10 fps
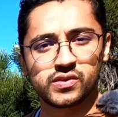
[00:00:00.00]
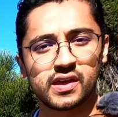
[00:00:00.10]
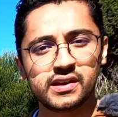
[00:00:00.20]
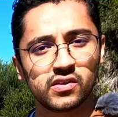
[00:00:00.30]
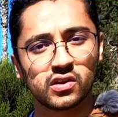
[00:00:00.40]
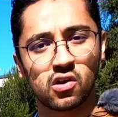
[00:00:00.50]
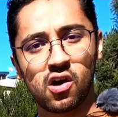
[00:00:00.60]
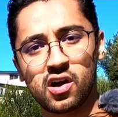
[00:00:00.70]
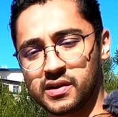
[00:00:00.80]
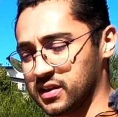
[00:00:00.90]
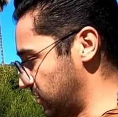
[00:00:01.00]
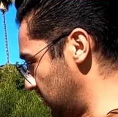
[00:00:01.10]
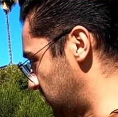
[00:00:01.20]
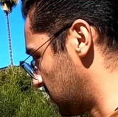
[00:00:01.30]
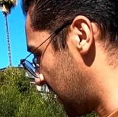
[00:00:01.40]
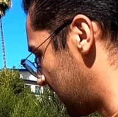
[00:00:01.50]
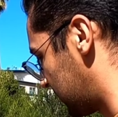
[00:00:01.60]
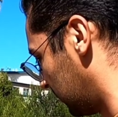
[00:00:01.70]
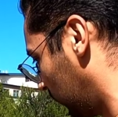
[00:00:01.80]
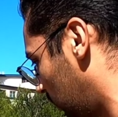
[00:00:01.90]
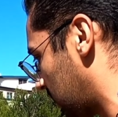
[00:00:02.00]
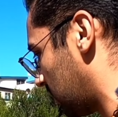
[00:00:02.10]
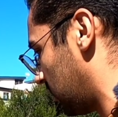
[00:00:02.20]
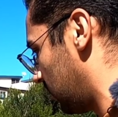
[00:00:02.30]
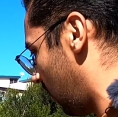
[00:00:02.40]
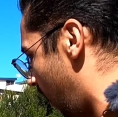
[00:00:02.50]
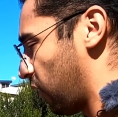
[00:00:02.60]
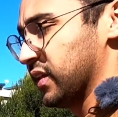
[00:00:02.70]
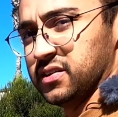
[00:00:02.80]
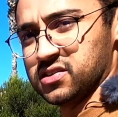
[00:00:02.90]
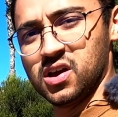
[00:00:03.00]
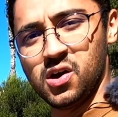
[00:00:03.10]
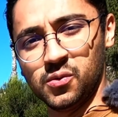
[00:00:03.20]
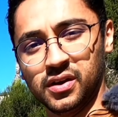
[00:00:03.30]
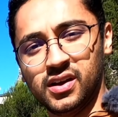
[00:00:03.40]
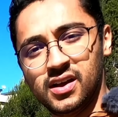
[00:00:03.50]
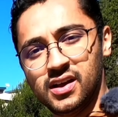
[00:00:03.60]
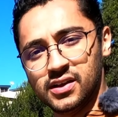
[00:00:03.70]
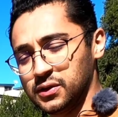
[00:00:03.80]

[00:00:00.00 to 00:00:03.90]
this with any other car because it just has a look all in its own.